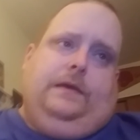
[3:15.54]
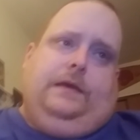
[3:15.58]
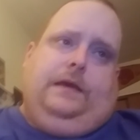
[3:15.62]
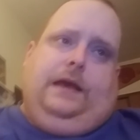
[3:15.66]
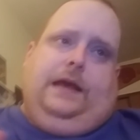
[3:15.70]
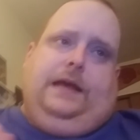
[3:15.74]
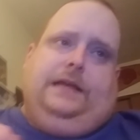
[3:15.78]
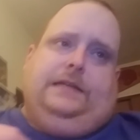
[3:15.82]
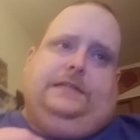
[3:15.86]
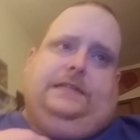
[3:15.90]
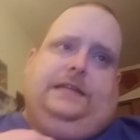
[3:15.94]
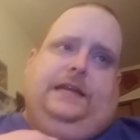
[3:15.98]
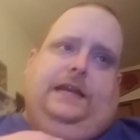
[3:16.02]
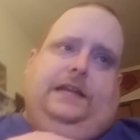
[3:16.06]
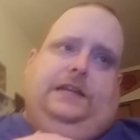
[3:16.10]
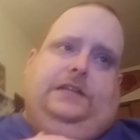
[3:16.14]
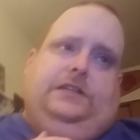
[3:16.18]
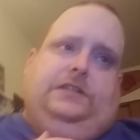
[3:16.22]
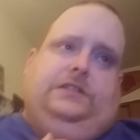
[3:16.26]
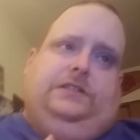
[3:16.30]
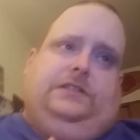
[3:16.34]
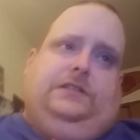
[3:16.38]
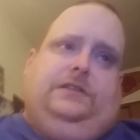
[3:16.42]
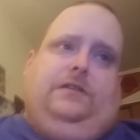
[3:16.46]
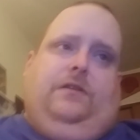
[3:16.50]
as
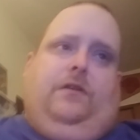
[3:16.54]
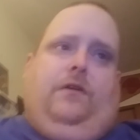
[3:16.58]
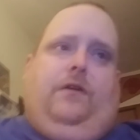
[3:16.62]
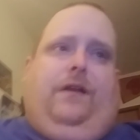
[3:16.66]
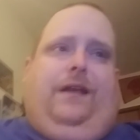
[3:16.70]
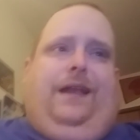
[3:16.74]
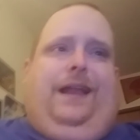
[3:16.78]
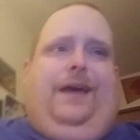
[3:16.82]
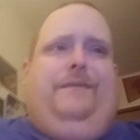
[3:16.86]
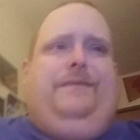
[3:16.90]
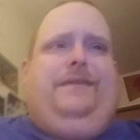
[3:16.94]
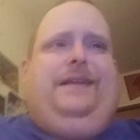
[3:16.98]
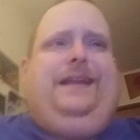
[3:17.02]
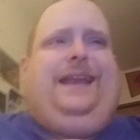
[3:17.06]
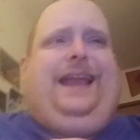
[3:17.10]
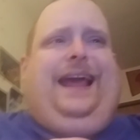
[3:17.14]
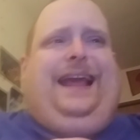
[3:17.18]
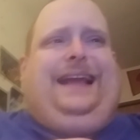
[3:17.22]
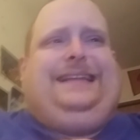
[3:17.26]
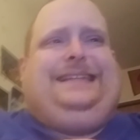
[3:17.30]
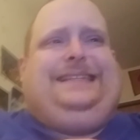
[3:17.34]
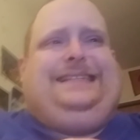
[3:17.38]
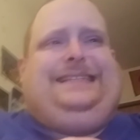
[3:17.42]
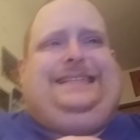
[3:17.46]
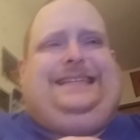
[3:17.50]
they are
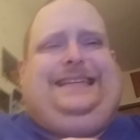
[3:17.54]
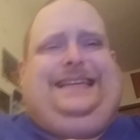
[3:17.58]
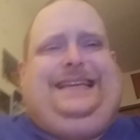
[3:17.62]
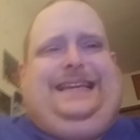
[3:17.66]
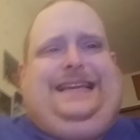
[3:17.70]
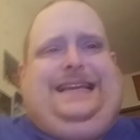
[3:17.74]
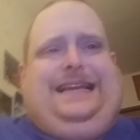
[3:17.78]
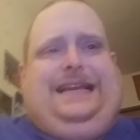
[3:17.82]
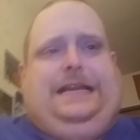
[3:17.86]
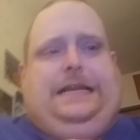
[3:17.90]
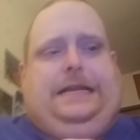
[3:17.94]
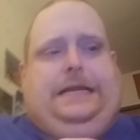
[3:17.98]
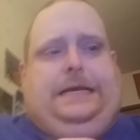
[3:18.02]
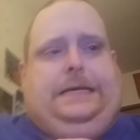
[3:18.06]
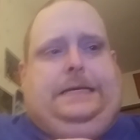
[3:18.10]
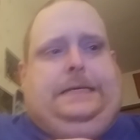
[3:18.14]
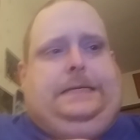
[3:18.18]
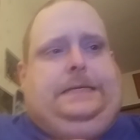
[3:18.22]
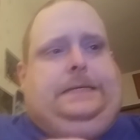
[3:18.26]
11-19.